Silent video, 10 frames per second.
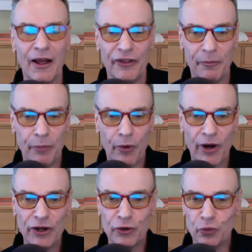the
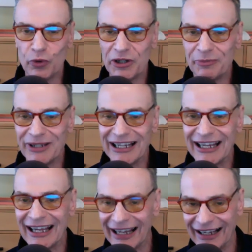Boy Who Would Be
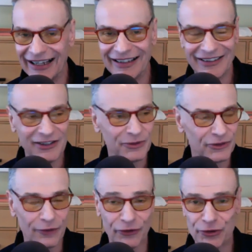King. And this was
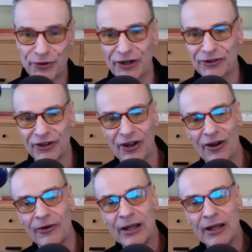over 2 years ago,